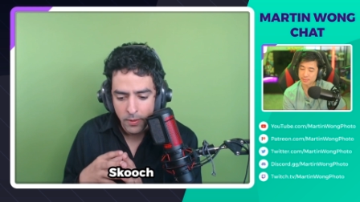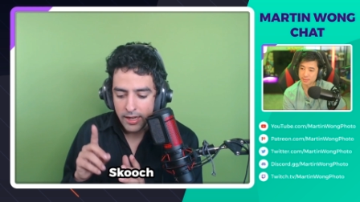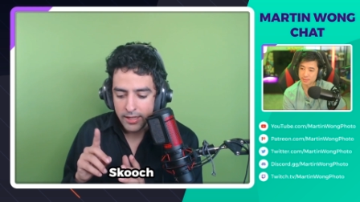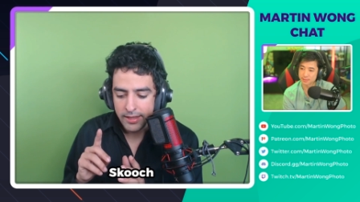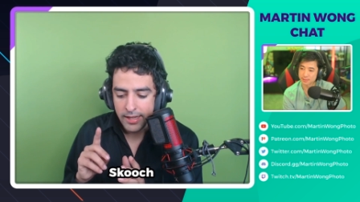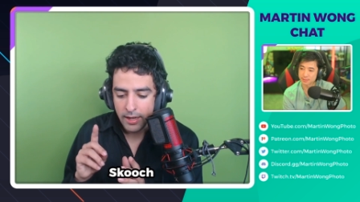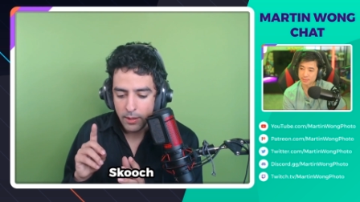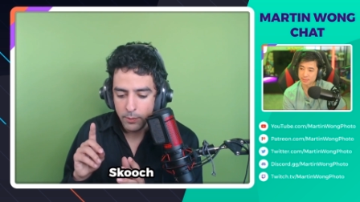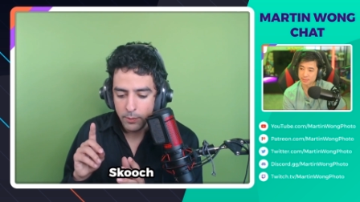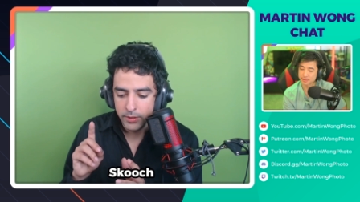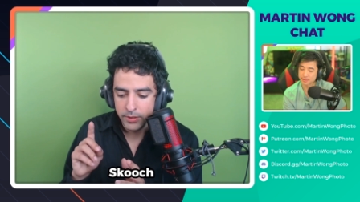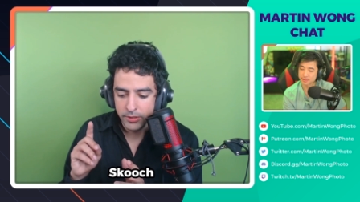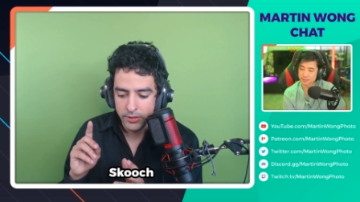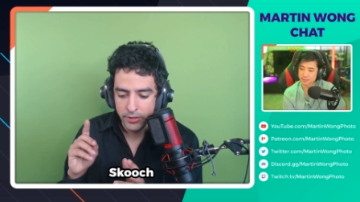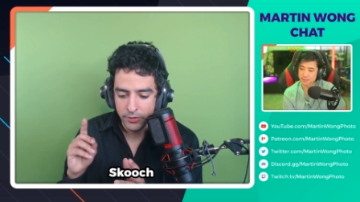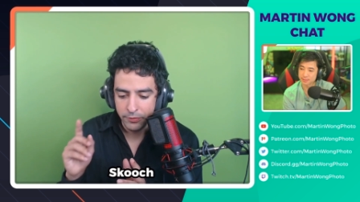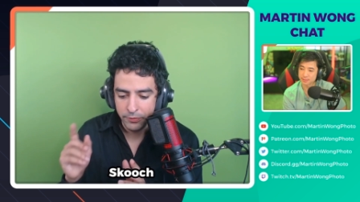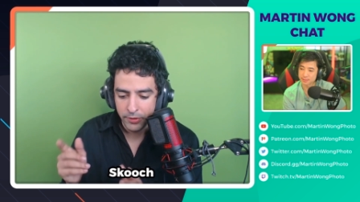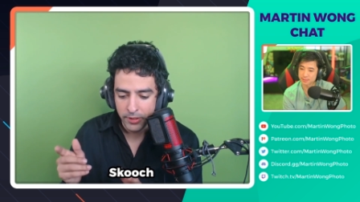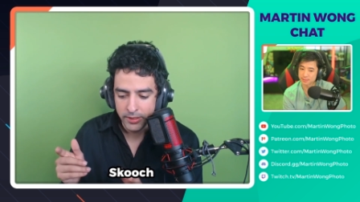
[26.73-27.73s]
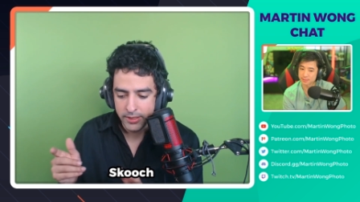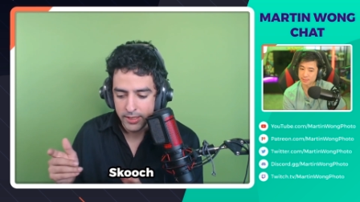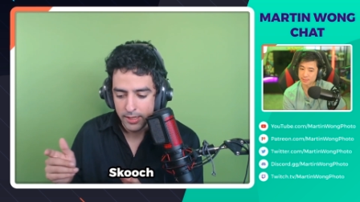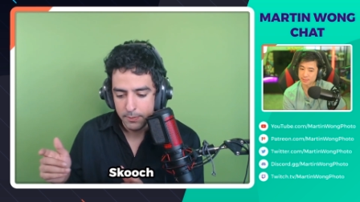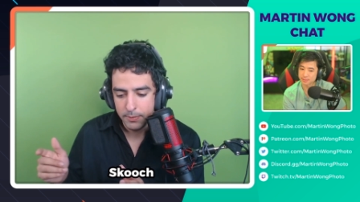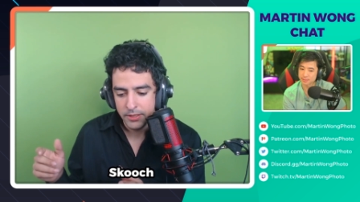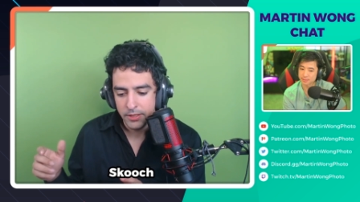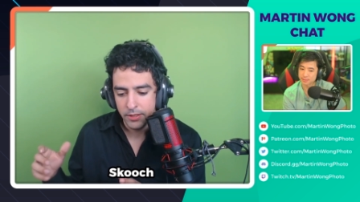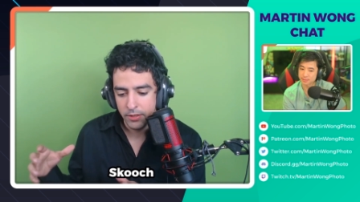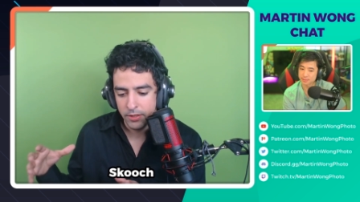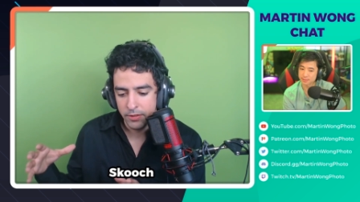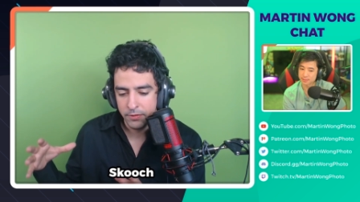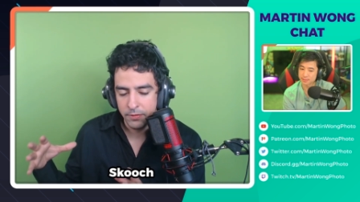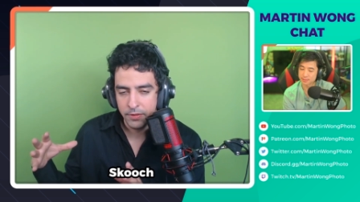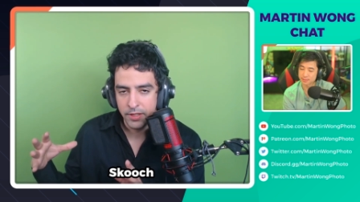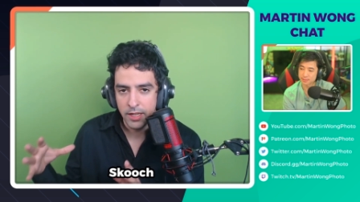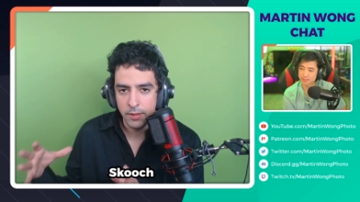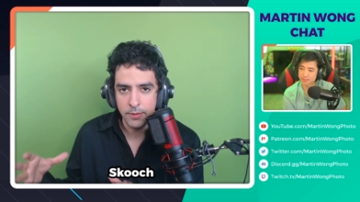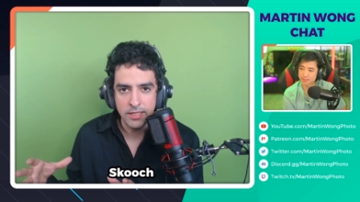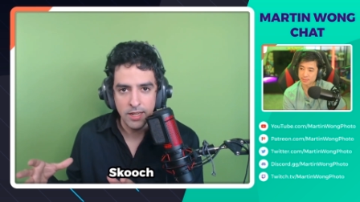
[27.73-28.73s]
And that was the first episode of
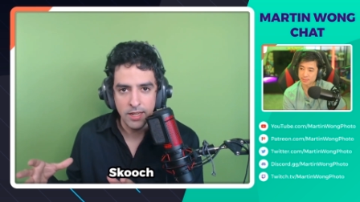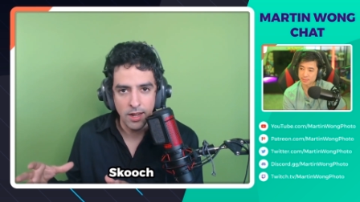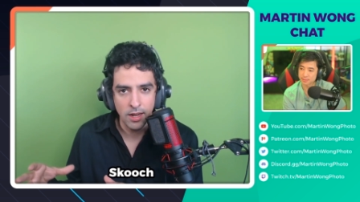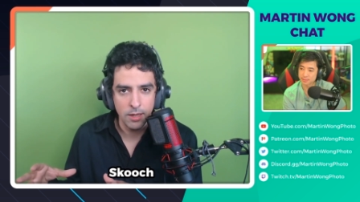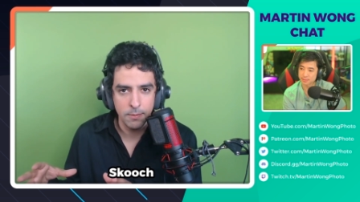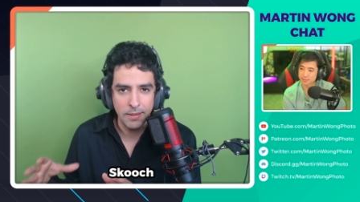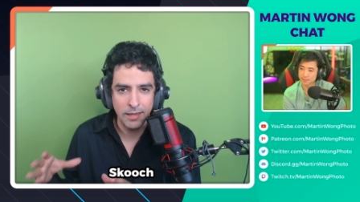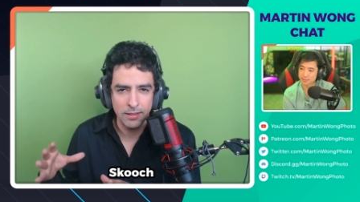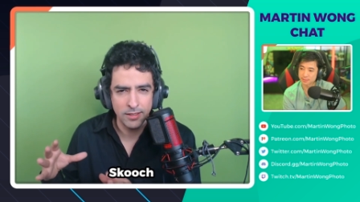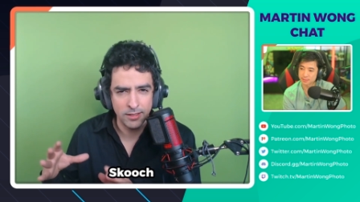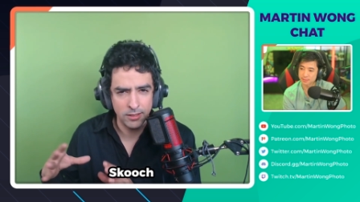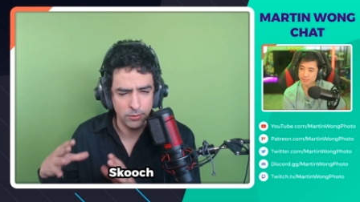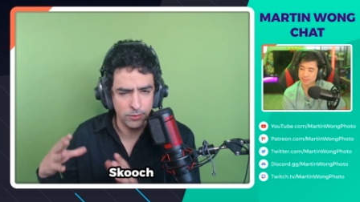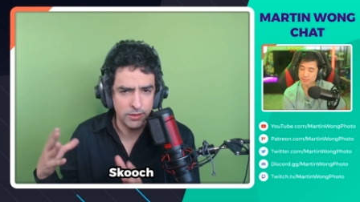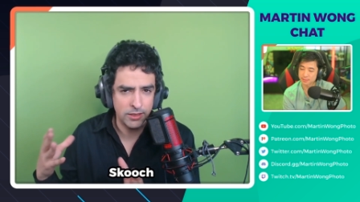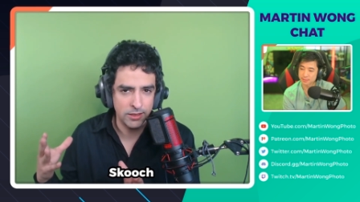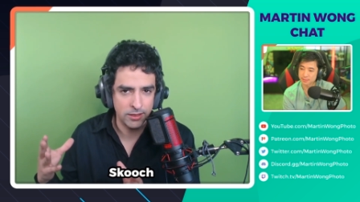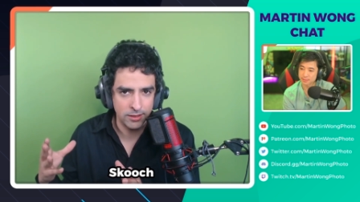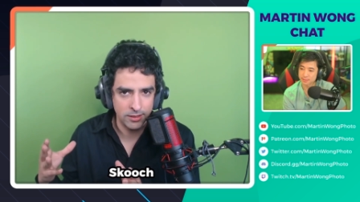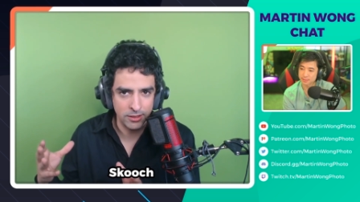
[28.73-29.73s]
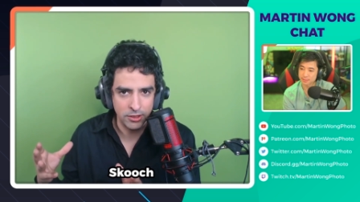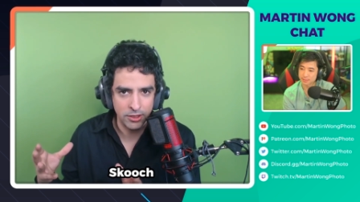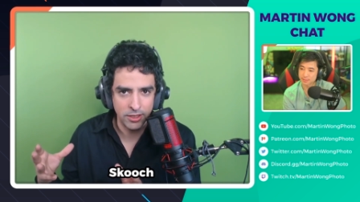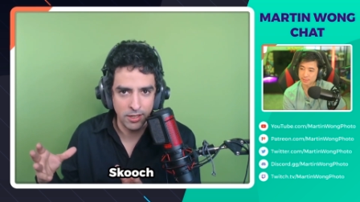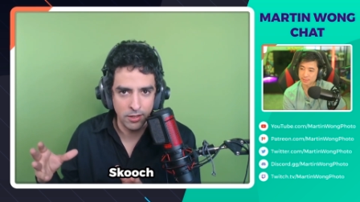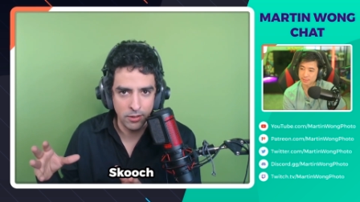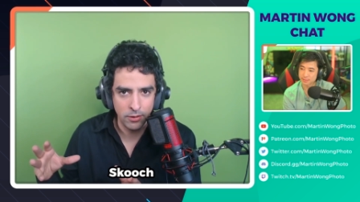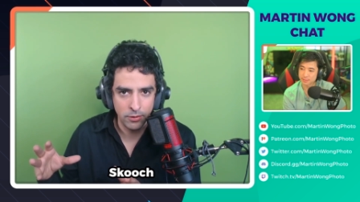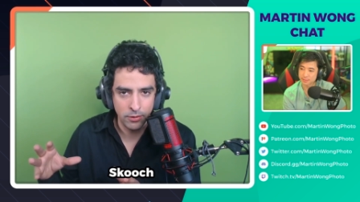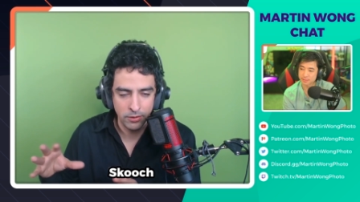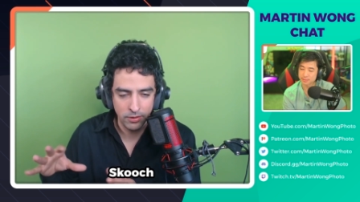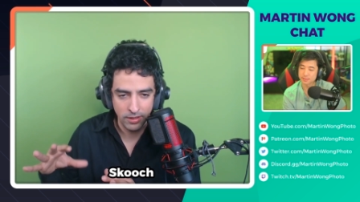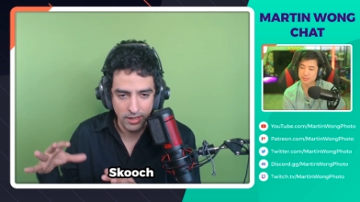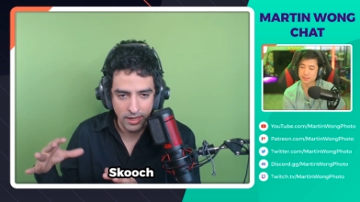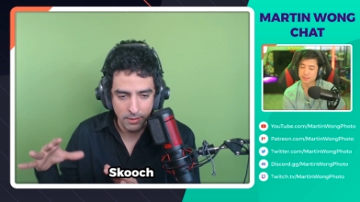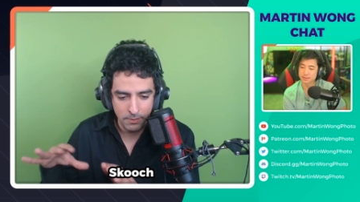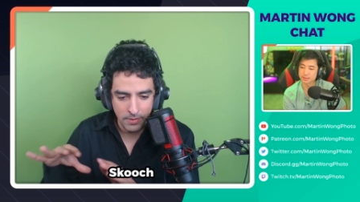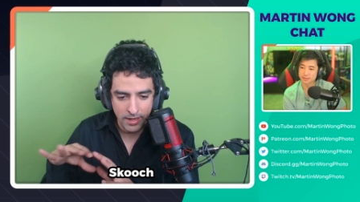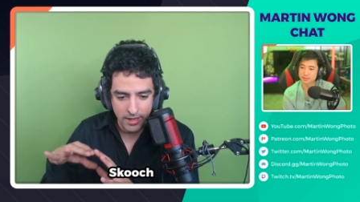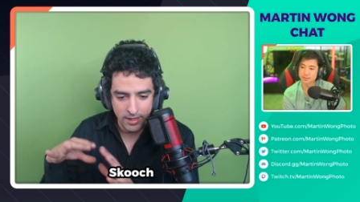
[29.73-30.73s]
Can We Talk About This, which is the show,
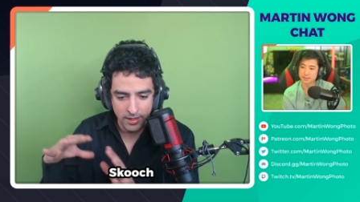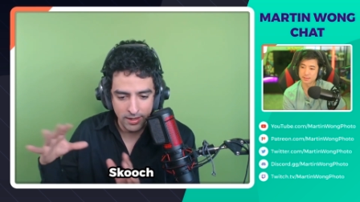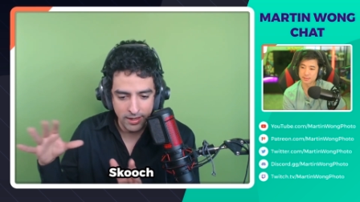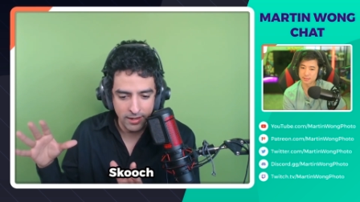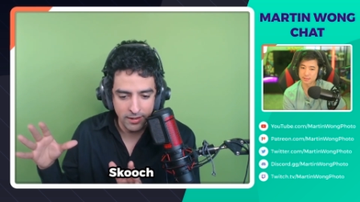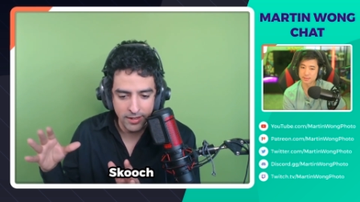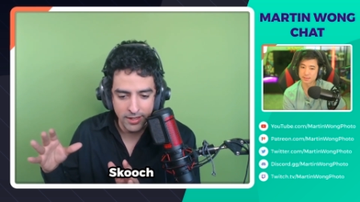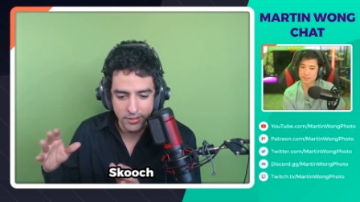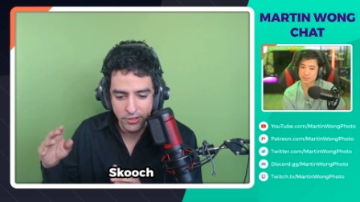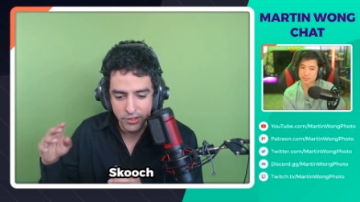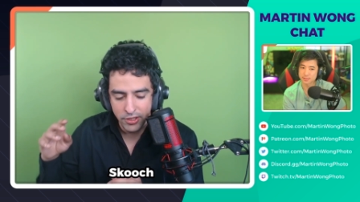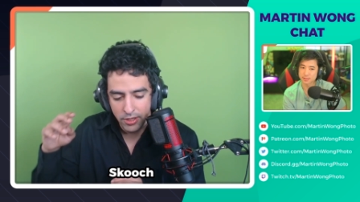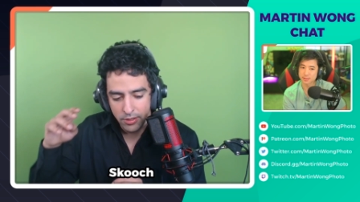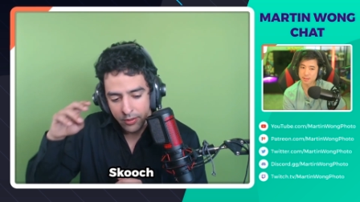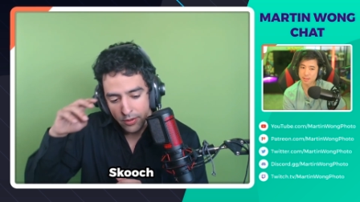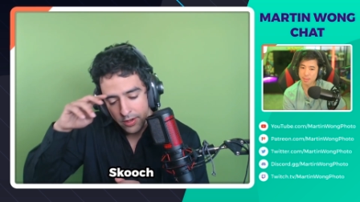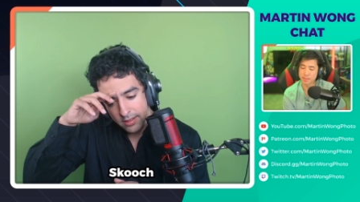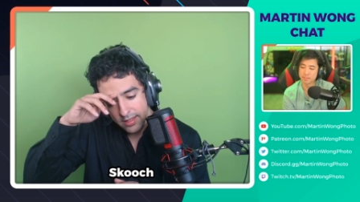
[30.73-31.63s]
like my internet show